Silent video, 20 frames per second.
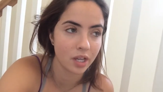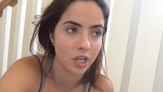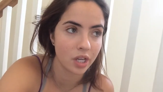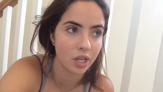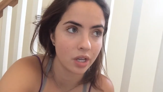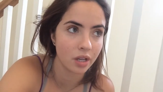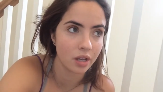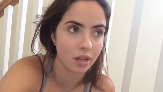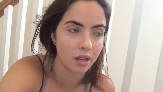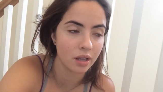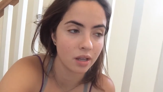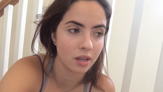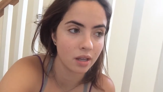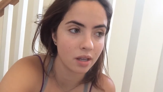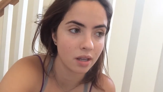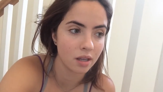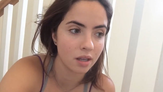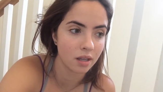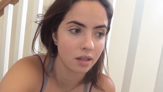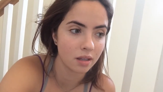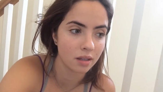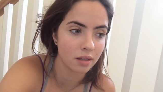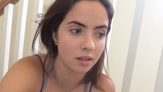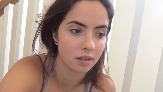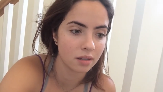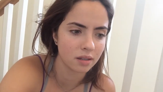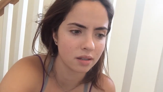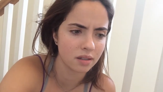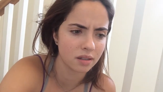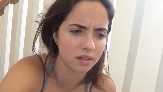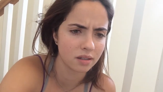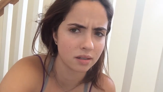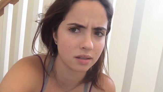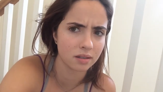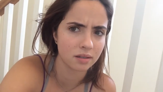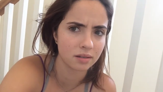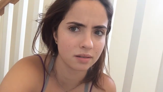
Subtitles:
No one is speaking in this clip.